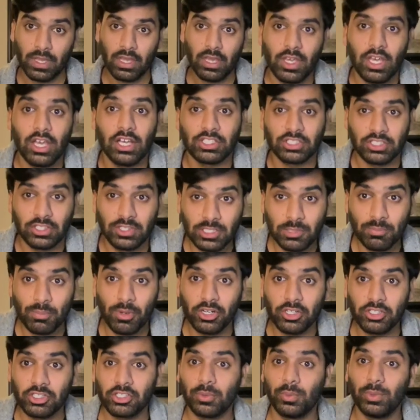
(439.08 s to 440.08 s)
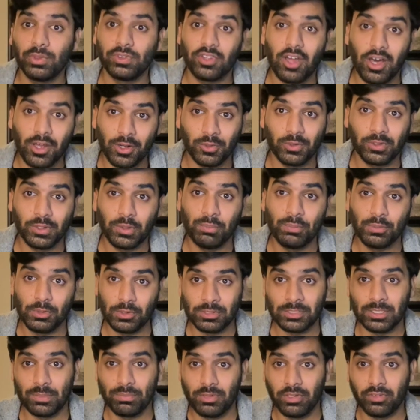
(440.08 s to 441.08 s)
So this partnership will not only boost
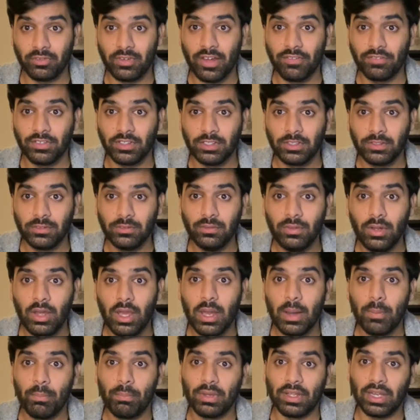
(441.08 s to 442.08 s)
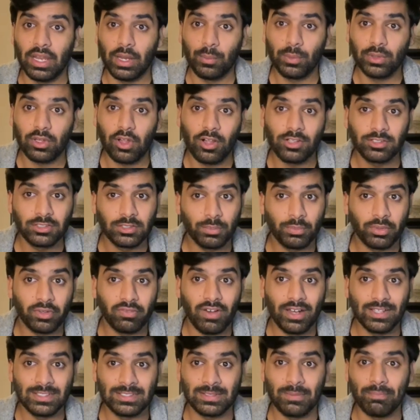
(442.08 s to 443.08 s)
up their revenue, but it will also
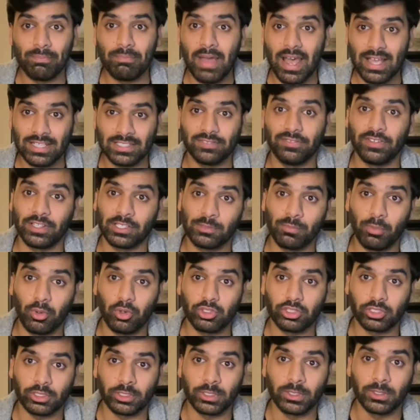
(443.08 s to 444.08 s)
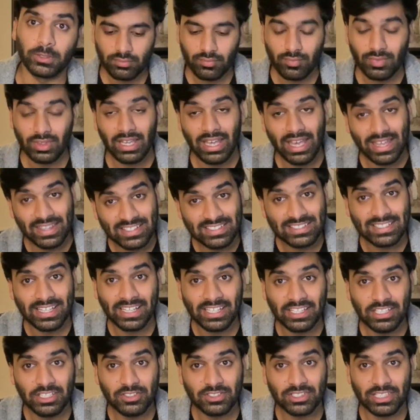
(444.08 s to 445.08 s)
provide some massive exposure. And the
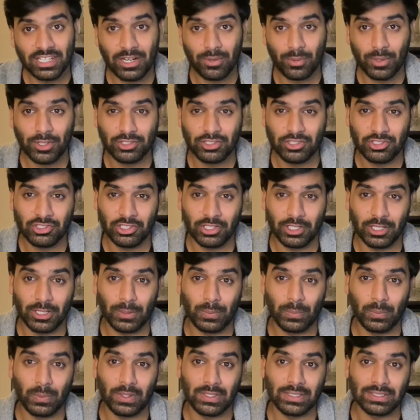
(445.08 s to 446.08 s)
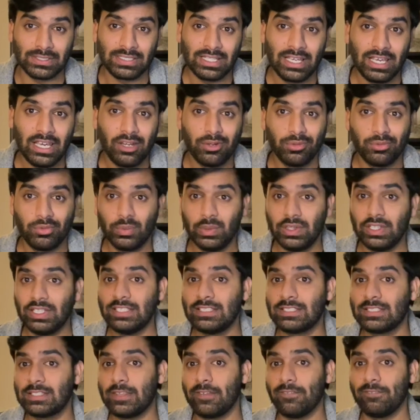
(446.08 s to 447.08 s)
second news that I want to share was
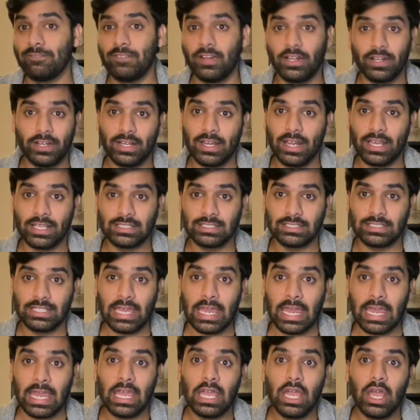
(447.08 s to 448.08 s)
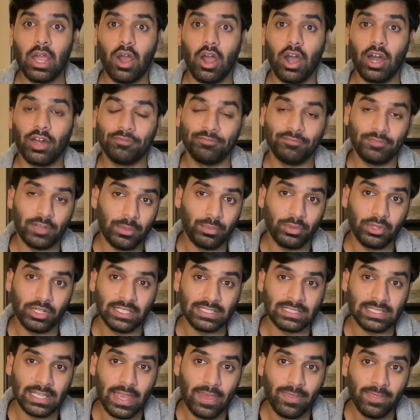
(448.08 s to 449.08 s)
released the very next day on February
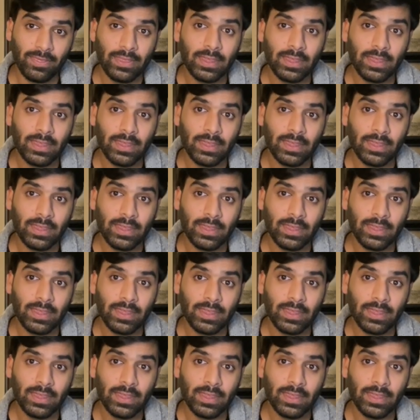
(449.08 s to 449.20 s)
10th.